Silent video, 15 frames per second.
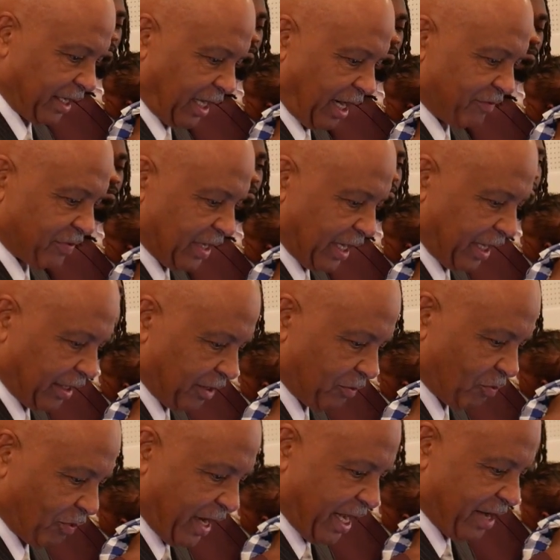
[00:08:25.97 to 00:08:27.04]
Aviana
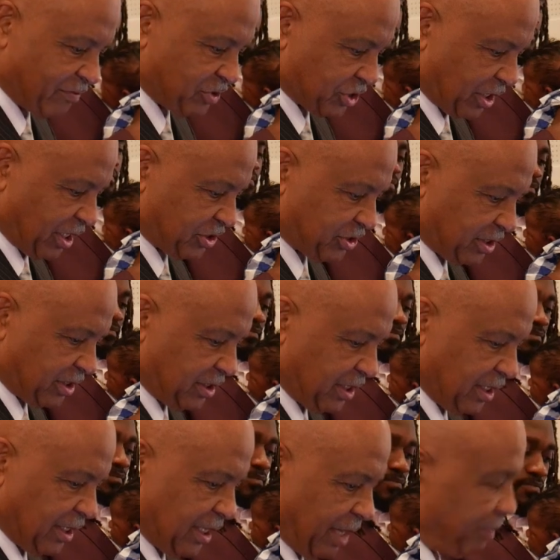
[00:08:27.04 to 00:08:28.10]
Wave Johnson.
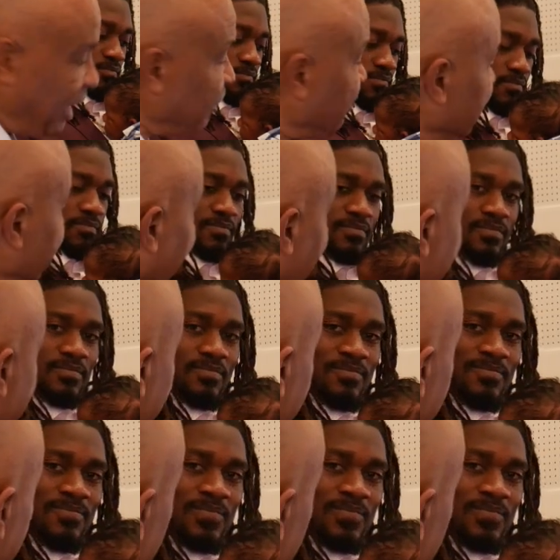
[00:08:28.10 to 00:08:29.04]
Am I pronouncing it?